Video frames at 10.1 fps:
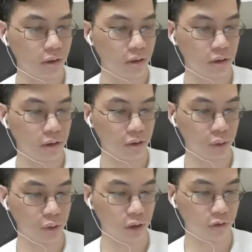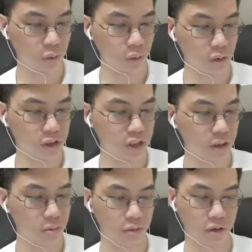and then we have the warship
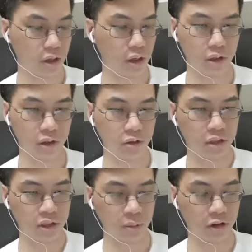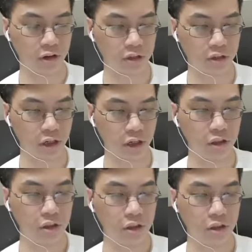okay I think I'll just skip the rest alright
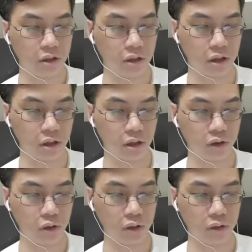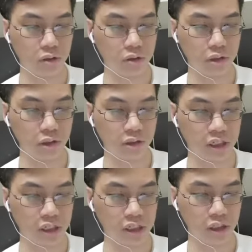uh, going into the next
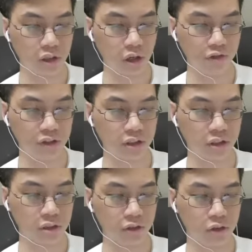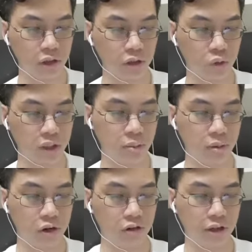section is officers if you like to
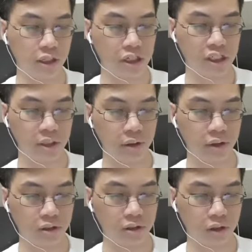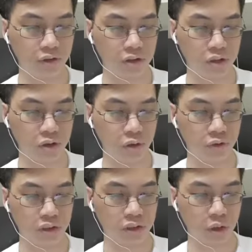explore running a ship it needs officers to
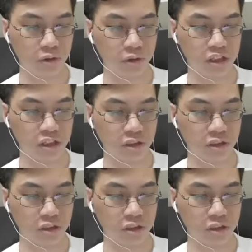oversee operations